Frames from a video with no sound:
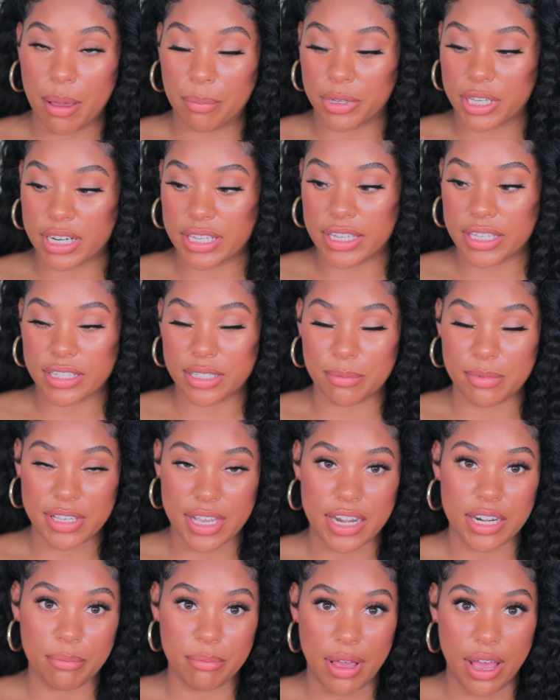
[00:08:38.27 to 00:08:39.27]
I'm going to get some
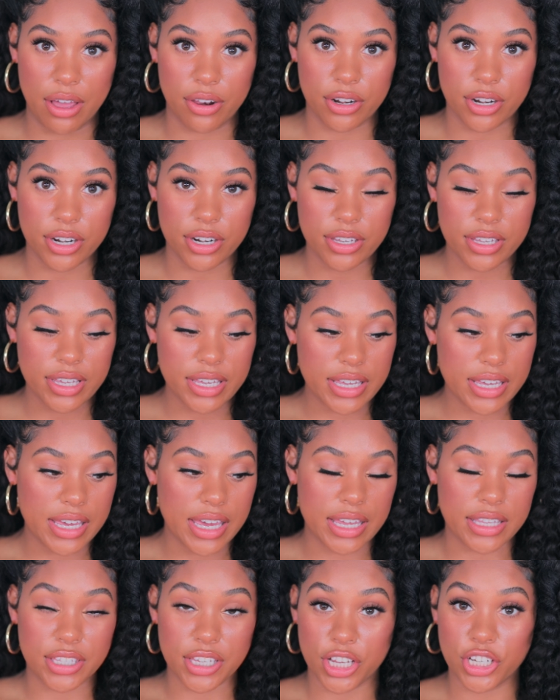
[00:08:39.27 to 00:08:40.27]
setting powder
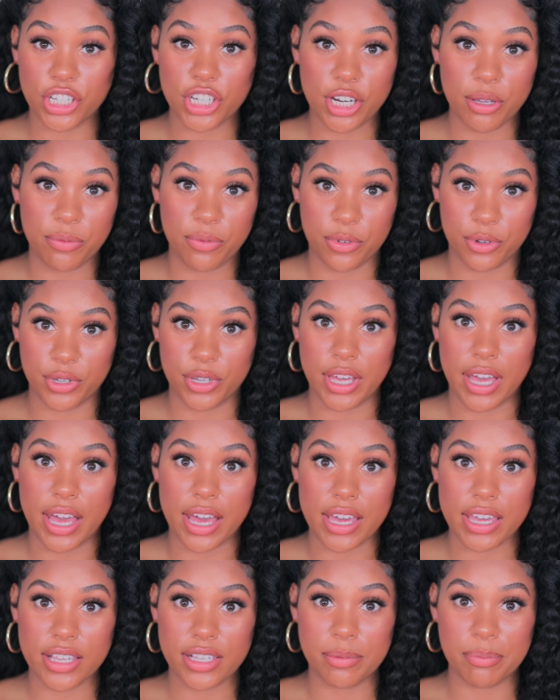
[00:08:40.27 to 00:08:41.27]
and touch it up for you
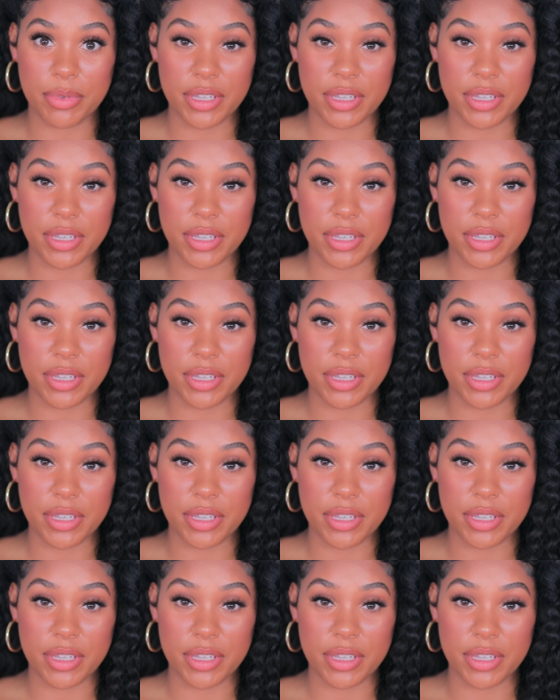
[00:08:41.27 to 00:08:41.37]
guys,